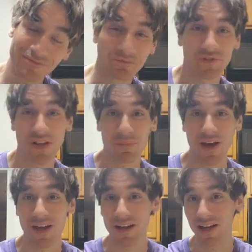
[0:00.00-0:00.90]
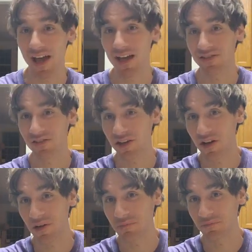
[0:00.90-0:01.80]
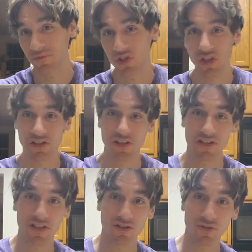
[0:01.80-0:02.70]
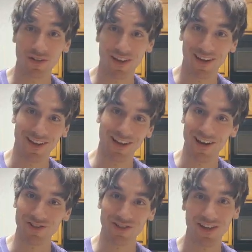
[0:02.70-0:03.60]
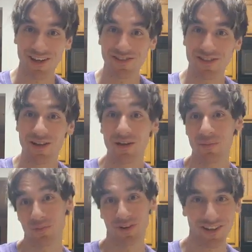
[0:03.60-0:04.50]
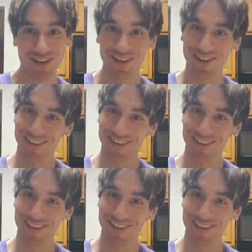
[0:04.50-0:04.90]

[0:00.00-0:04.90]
It's not bad. I add some chili seasoning to it, and it actually tastes pretty good.